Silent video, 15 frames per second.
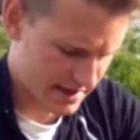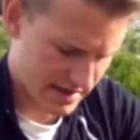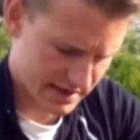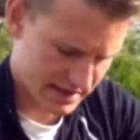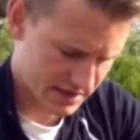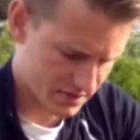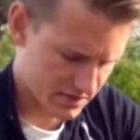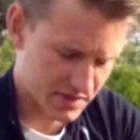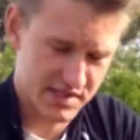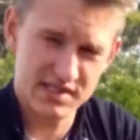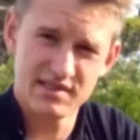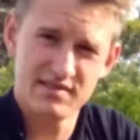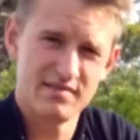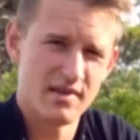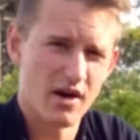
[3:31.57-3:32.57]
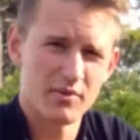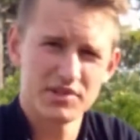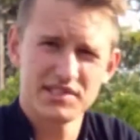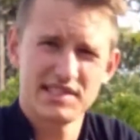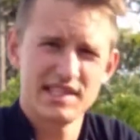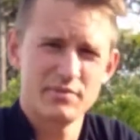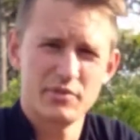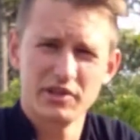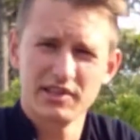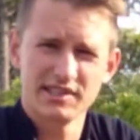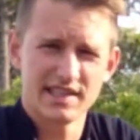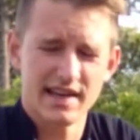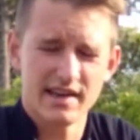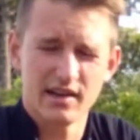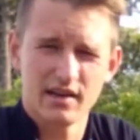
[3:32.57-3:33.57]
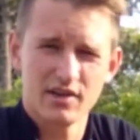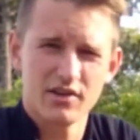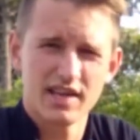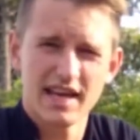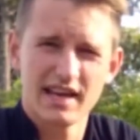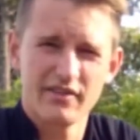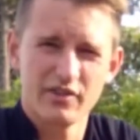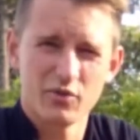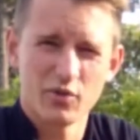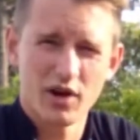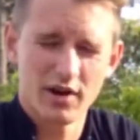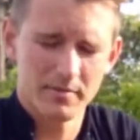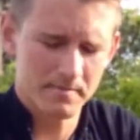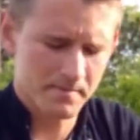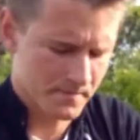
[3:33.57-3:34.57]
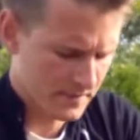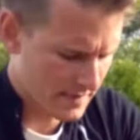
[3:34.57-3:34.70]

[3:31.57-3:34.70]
It's almost debilitating. You can't even run.